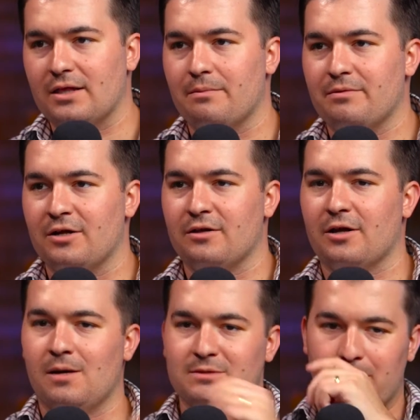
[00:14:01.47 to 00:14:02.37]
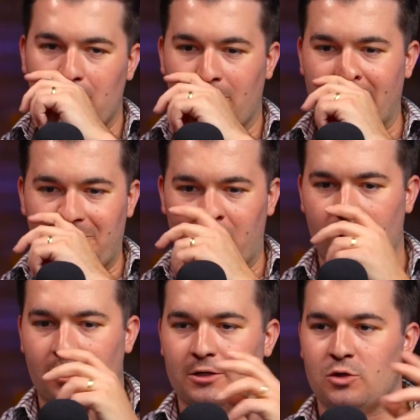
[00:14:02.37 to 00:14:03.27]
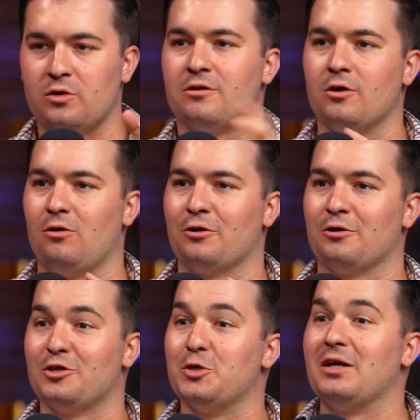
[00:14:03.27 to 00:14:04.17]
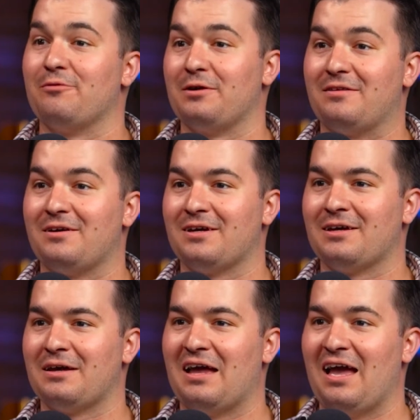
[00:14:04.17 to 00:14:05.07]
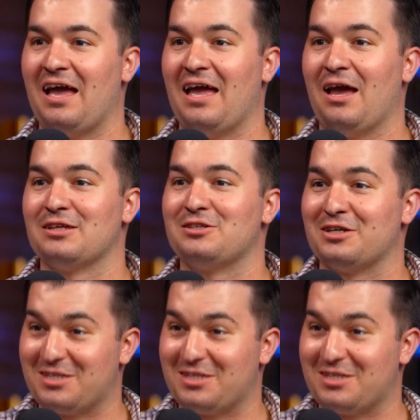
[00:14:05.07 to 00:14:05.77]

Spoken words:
So, there comes a point where you can no longer do everything successfully.